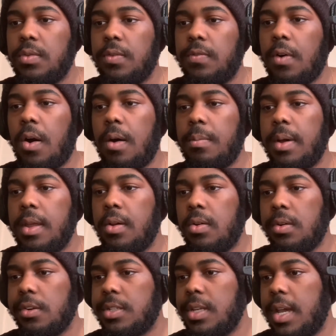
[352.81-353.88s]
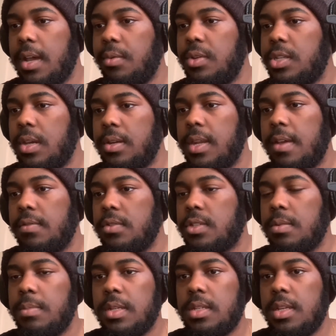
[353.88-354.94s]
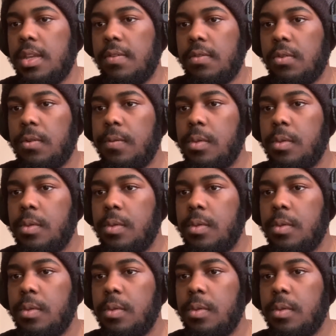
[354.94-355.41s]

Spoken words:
With All Might on our side, we shall never submit to evil.